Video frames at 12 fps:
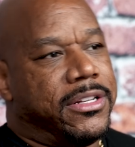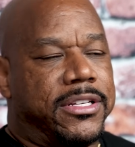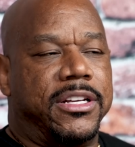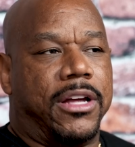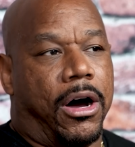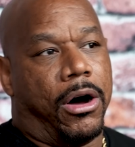
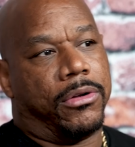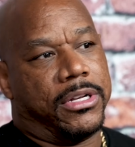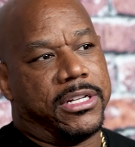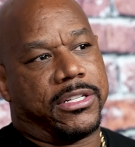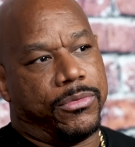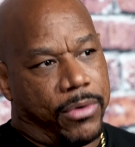See, y'all,
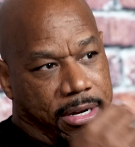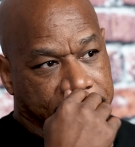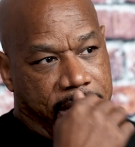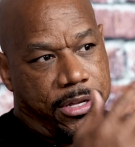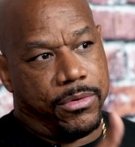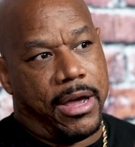listen, one
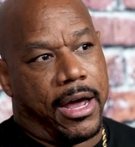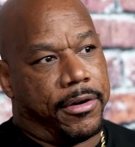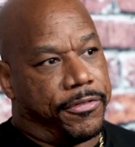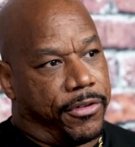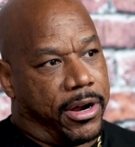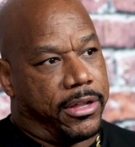thing you got in
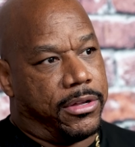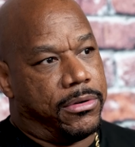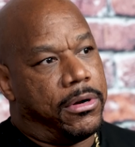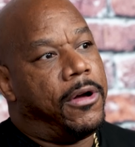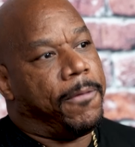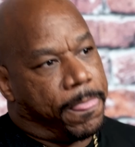front of you,
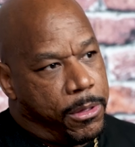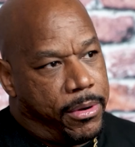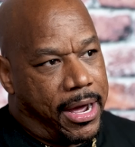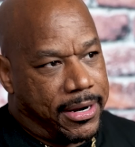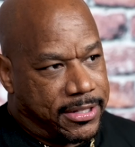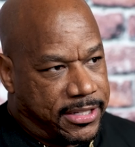you
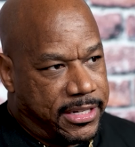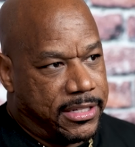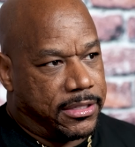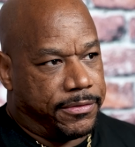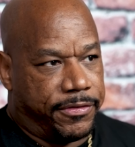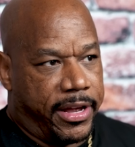got a
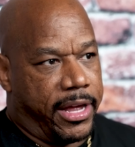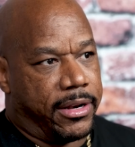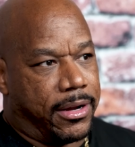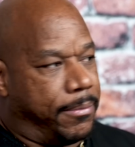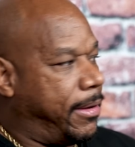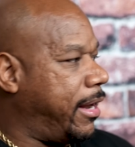seasoned vet.
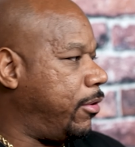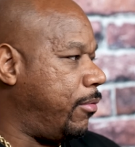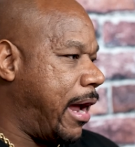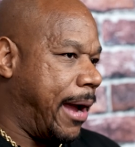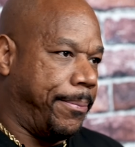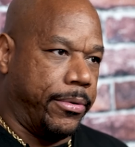I'm not a
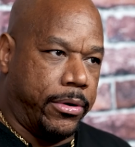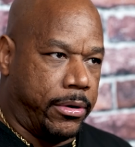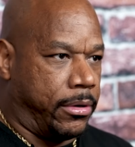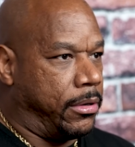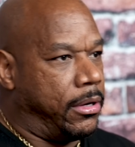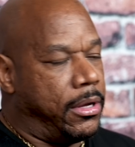
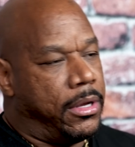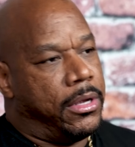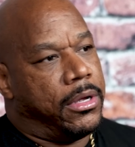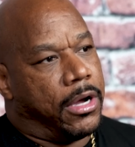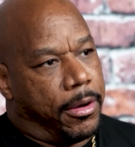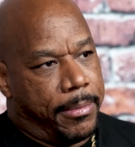rapper.
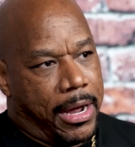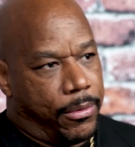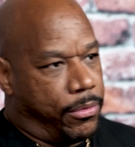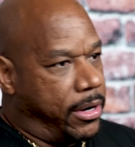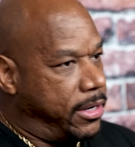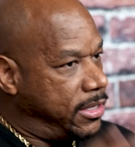I'm not
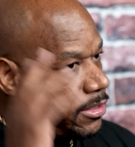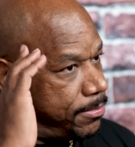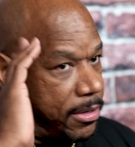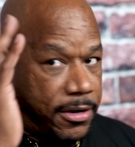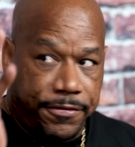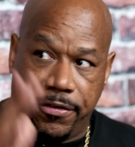one of these
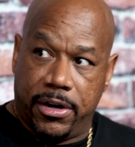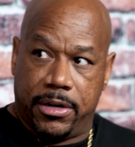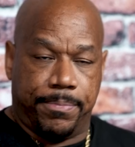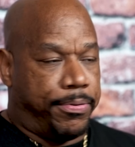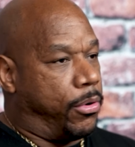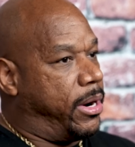mother
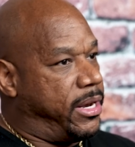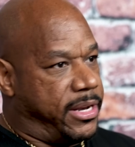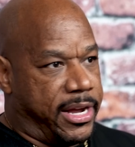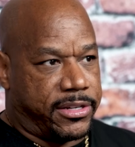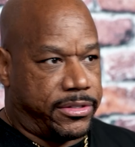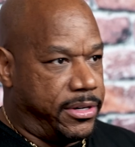
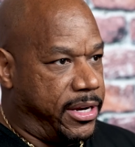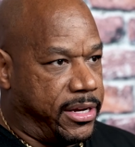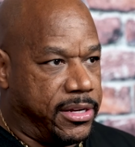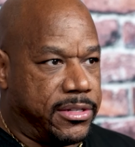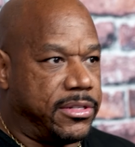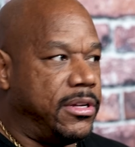Poindexter
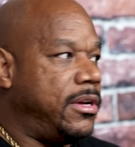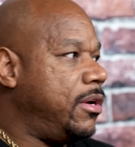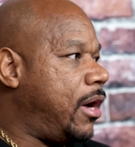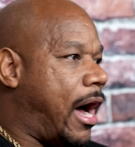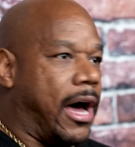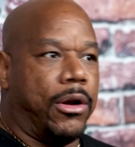
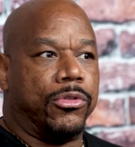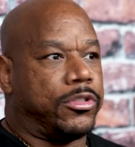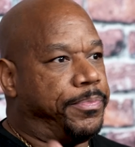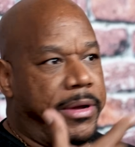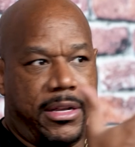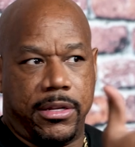I don't
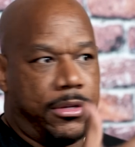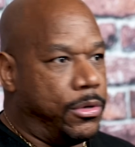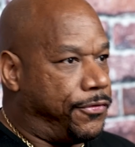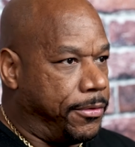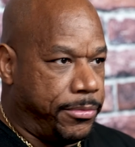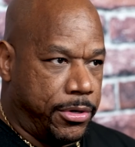speak to
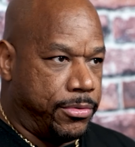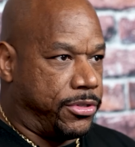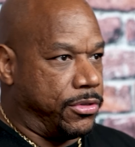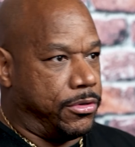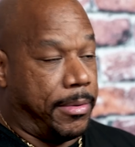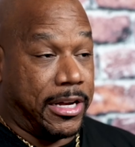you from
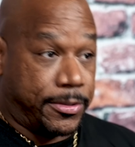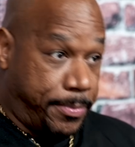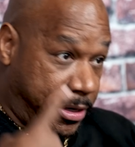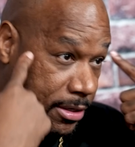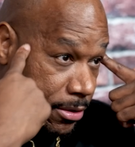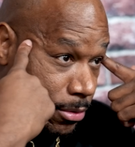YouTube. I
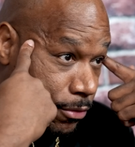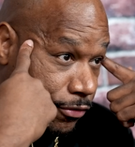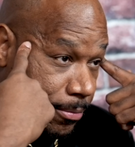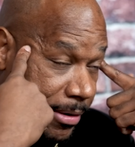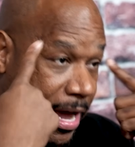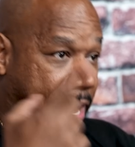speak to you
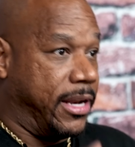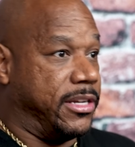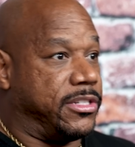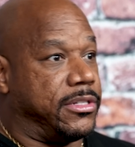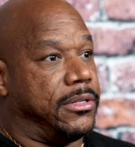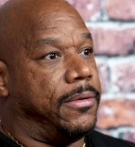from
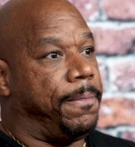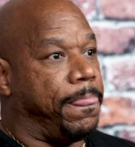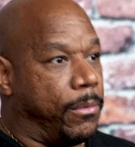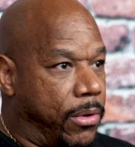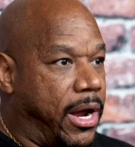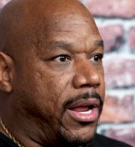knowledge,
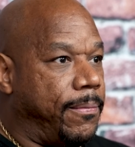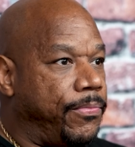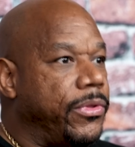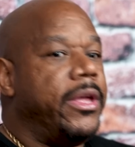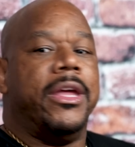right?